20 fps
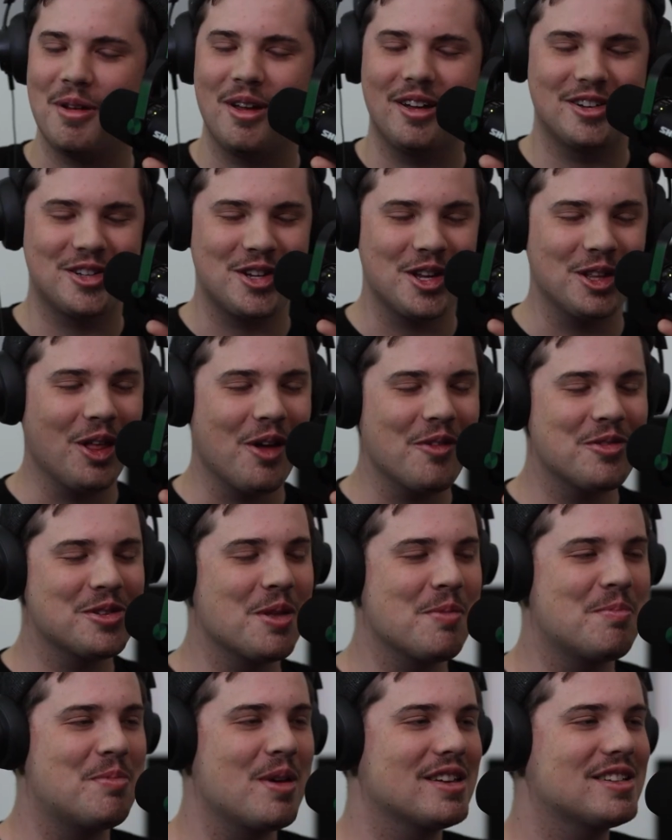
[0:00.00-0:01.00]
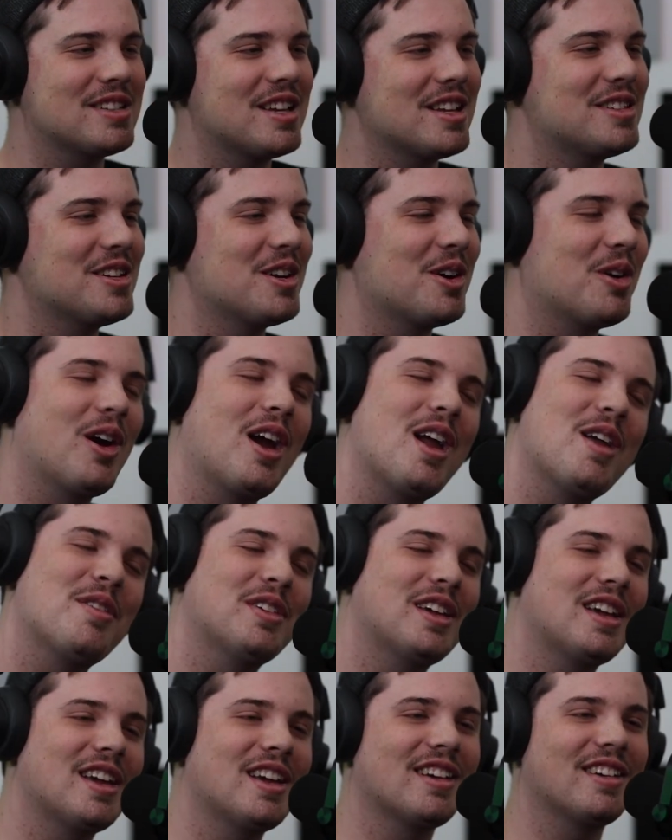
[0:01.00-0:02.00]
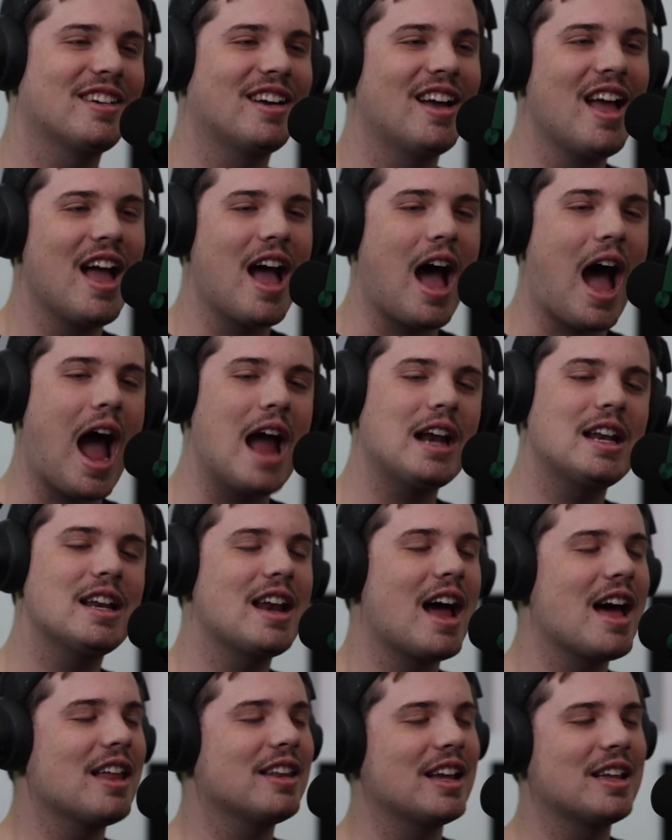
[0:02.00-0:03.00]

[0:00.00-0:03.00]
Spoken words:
She loves the biscuits and gravy. I did not